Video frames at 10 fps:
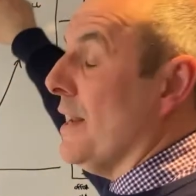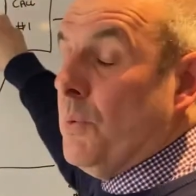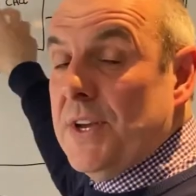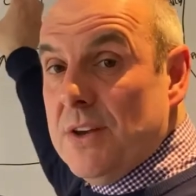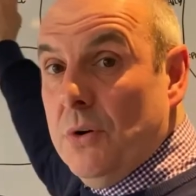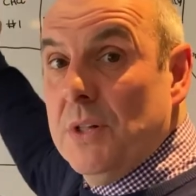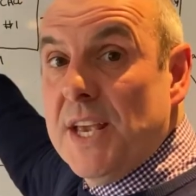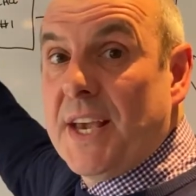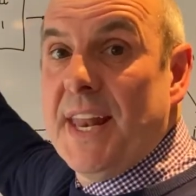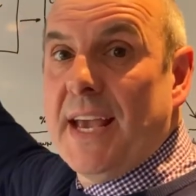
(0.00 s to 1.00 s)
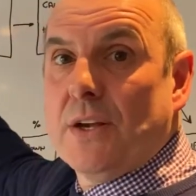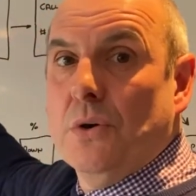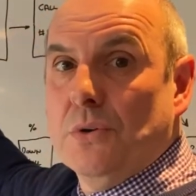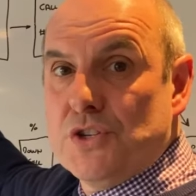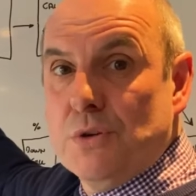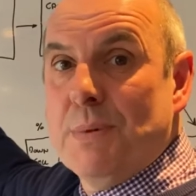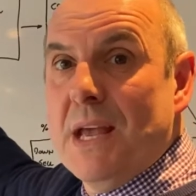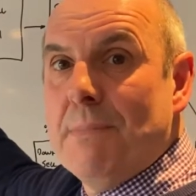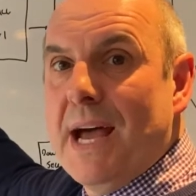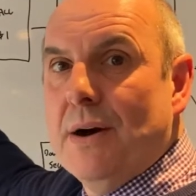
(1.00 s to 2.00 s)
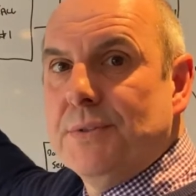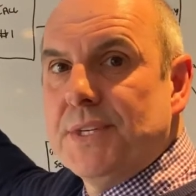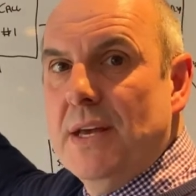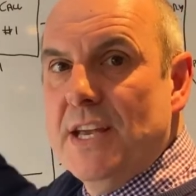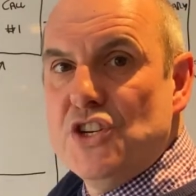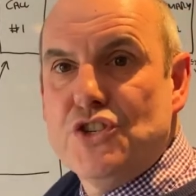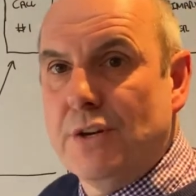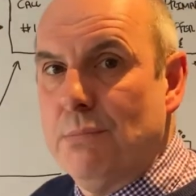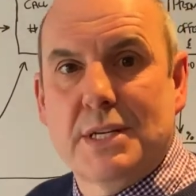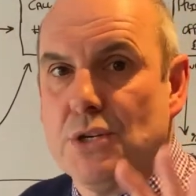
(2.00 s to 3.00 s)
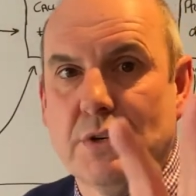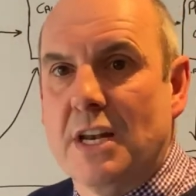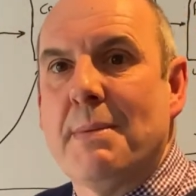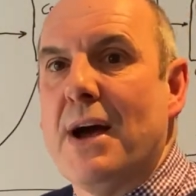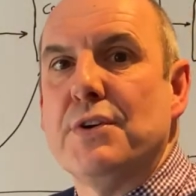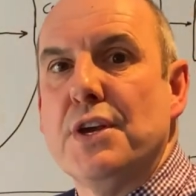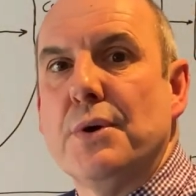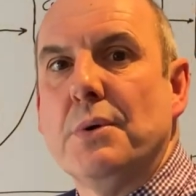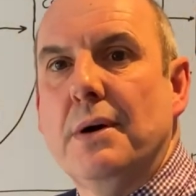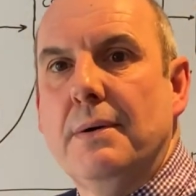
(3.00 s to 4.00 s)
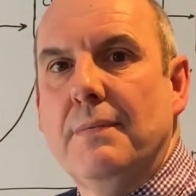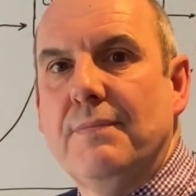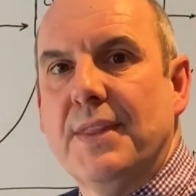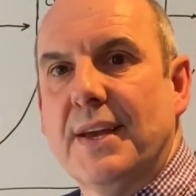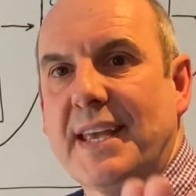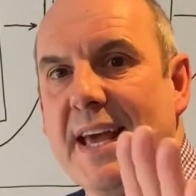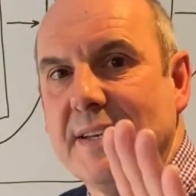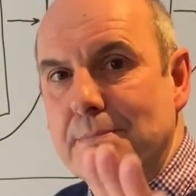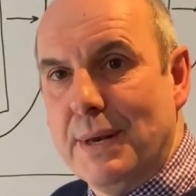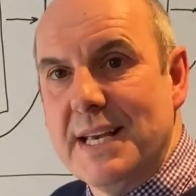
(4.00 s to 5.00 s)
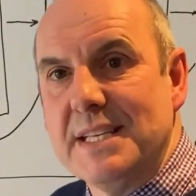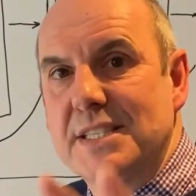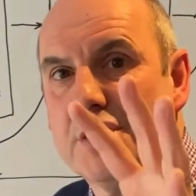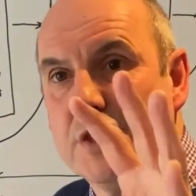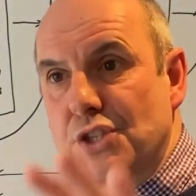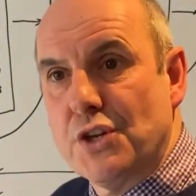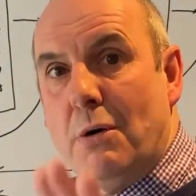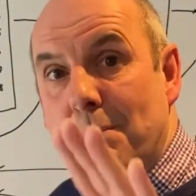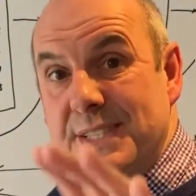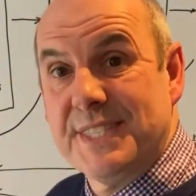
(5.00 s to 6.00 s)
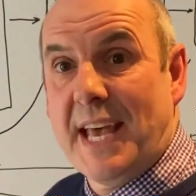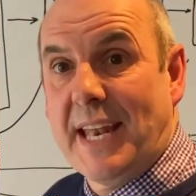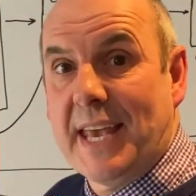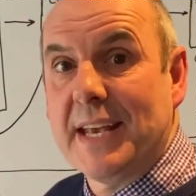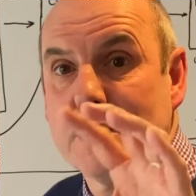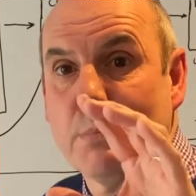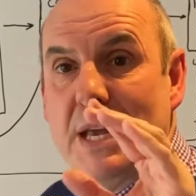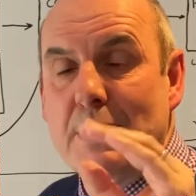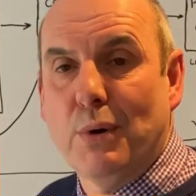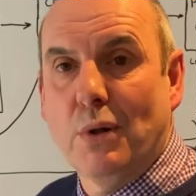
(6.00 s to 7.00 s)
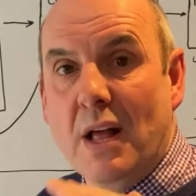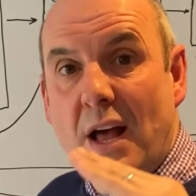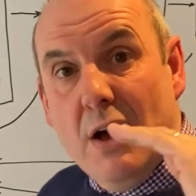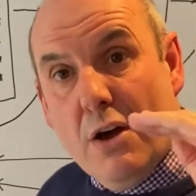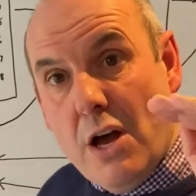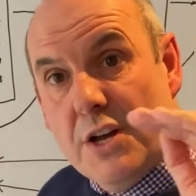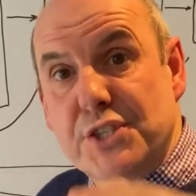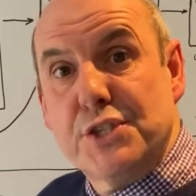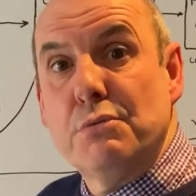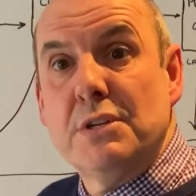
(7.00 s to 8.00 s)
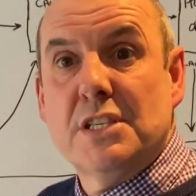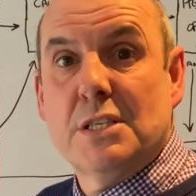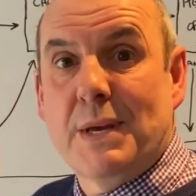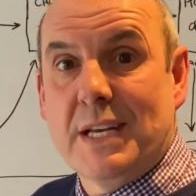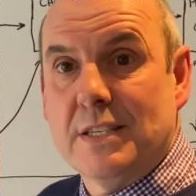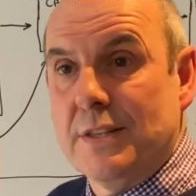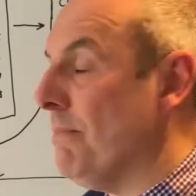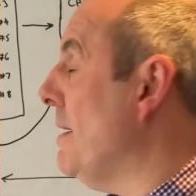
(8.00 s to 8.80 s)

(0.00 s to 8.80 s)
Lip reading: what all your connect calls should be about. It shouldn't be talking about you. Again, please stop selling to people as soon as you speak to them.